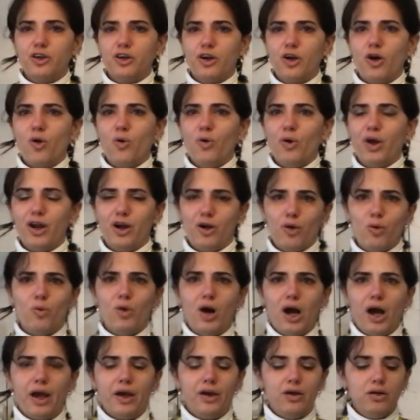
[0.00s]
know, in a
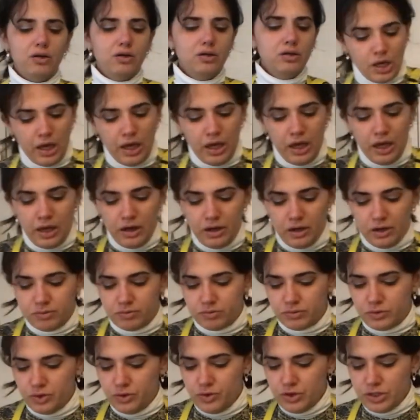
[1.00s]
while, and
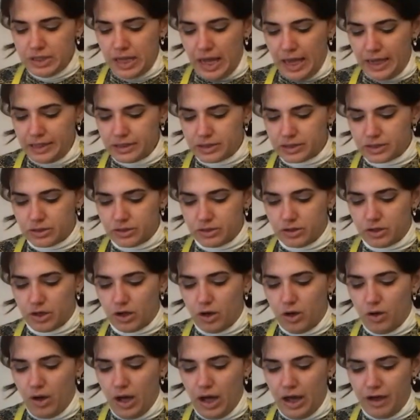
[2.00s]
it was nice, you
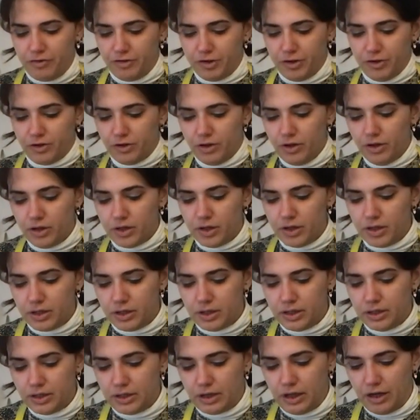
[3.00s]
know. I feel good.
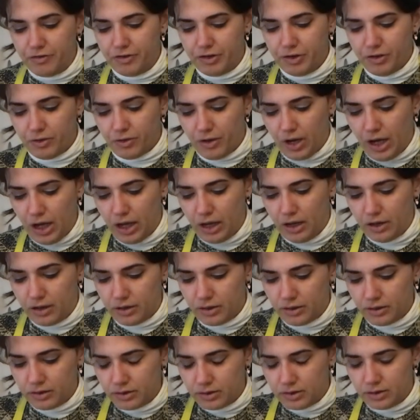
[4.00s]
I feel great.
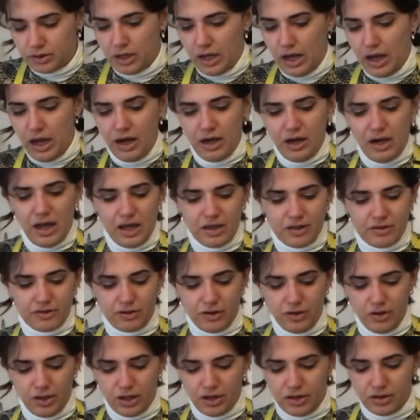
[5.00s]
I had a nice New
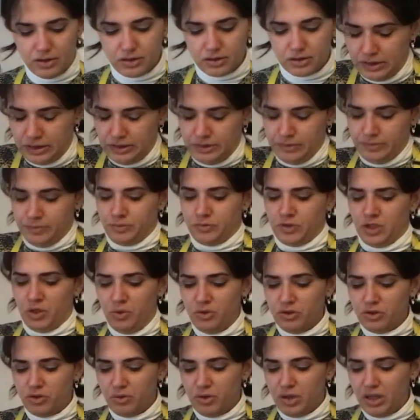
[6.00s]
Year's. It was
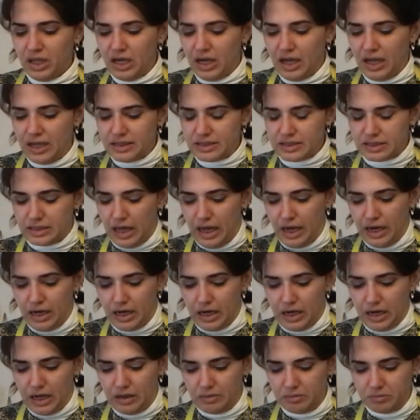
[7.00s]
a really nice night, and
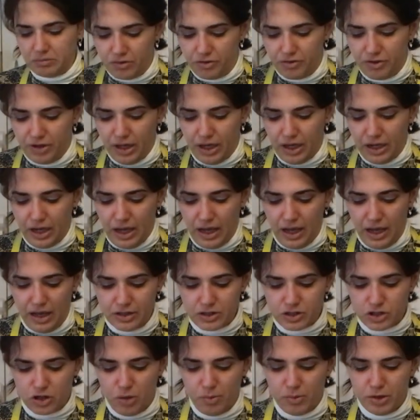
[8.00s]
I feel like I had
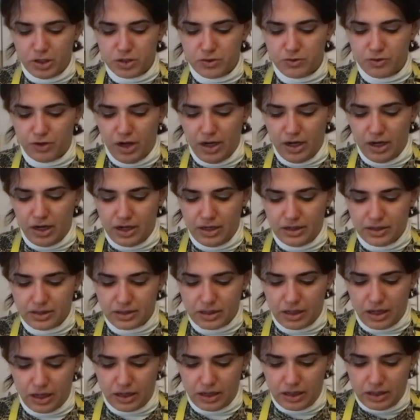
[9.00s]
so much fun. And it's
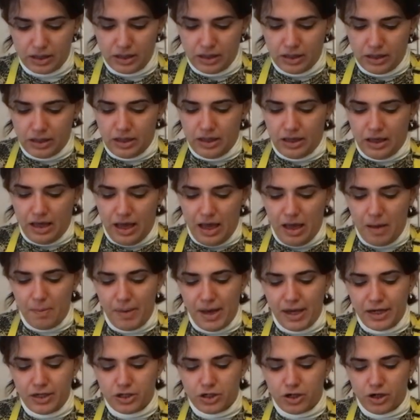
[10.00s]
like, am
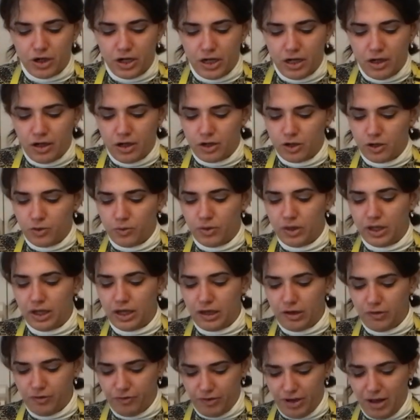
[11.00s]
I turning a new
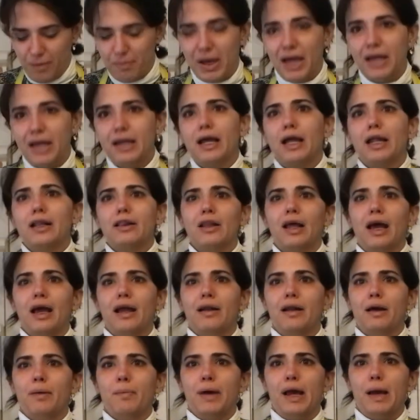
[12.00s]
leaf? Am I not? And
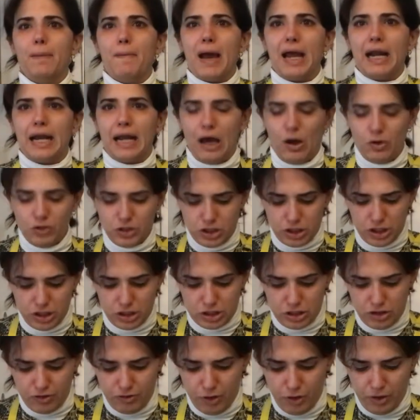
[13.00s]
am I now
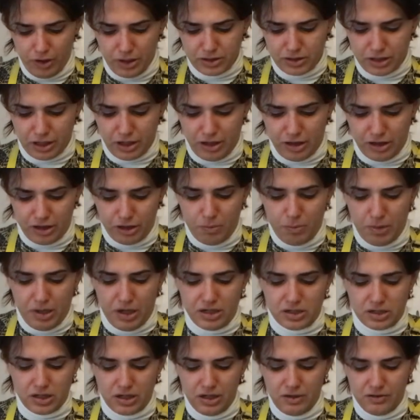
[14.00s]
just focusing on the
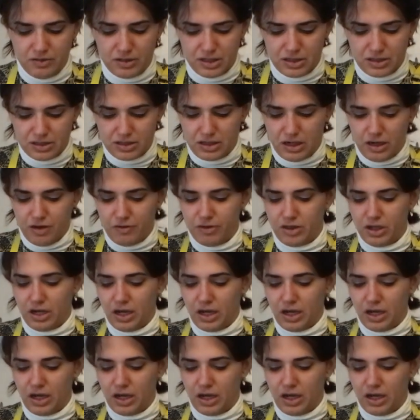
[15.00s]
positives instead of the